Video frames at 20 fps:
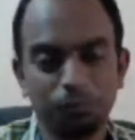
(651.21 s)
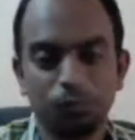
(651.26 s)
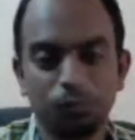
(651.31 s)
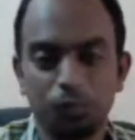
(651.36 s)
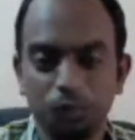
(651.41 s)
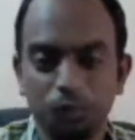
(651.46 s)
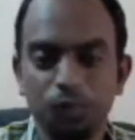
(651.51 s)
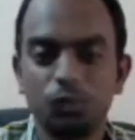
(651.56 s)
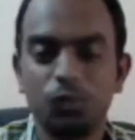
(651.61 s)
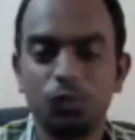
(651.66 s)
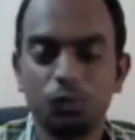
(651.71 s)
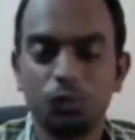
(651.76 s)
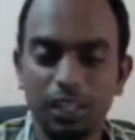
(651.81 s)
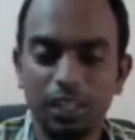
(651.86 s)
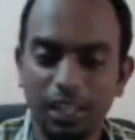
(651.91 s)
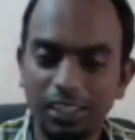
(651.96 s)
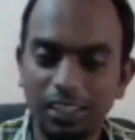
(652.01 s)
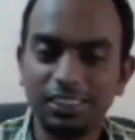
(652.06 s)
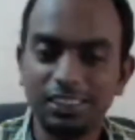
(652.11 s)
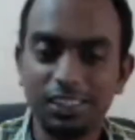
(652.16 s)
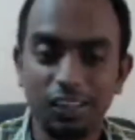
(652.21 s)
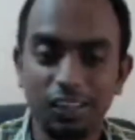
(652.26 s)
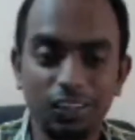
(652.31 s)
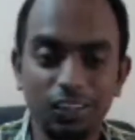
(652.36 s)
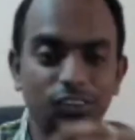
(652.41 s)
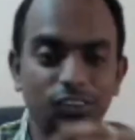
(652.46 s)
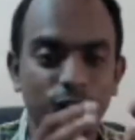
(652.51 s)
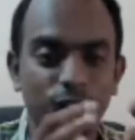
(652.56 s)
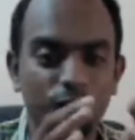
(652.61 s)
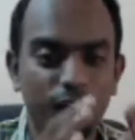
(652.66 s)
So that is called as
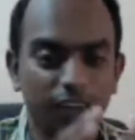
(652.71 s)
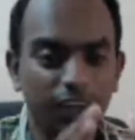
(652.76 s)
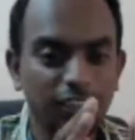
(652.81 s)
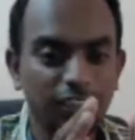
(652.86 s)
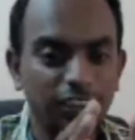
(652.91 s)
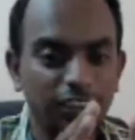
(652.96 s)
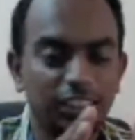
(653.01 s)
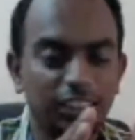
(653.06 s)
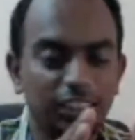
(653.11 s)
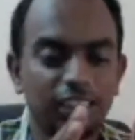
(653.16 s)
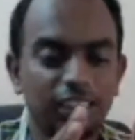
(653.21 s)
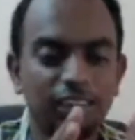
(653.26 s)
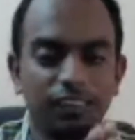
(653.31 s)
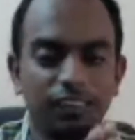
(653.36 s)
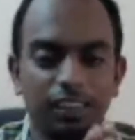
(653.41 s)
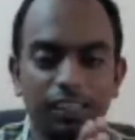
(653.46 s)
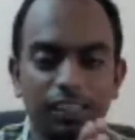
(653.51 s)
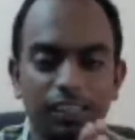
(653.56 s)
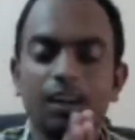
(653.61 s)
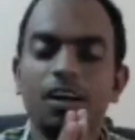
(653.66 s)
veracity of data.